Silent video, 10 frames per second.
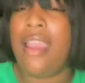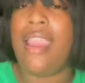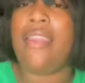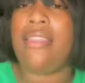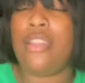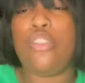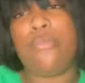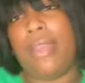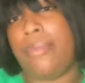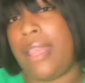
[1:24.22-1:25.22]
and then you
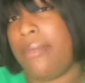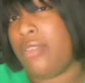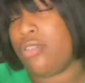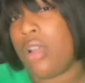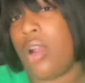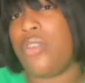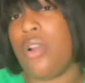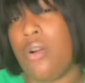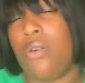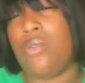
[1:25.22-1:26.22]
may be able to try on your
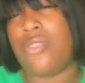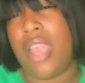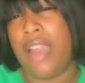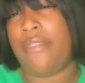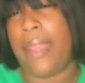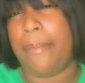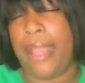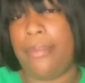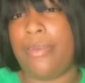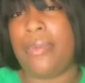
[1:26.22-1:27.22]
own to have a
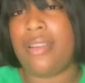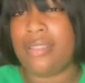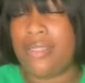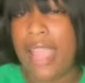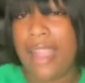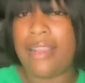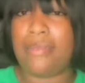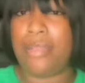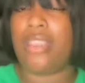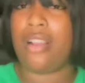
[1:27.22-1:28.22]
baby, because that could
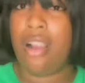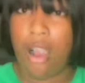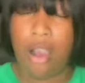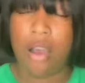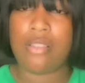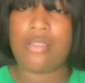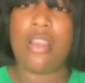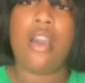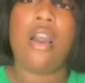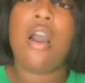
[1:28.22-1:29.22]
be the cause
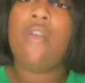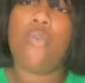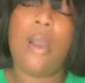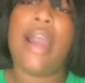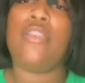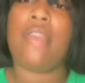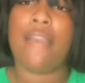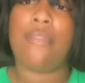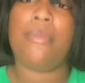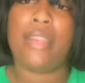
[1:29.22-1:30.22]
of why you
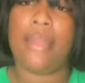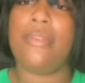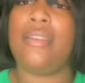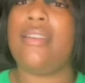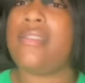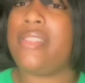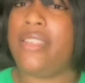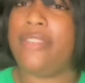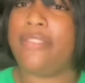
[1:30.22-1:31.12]
haven't been able to conceive.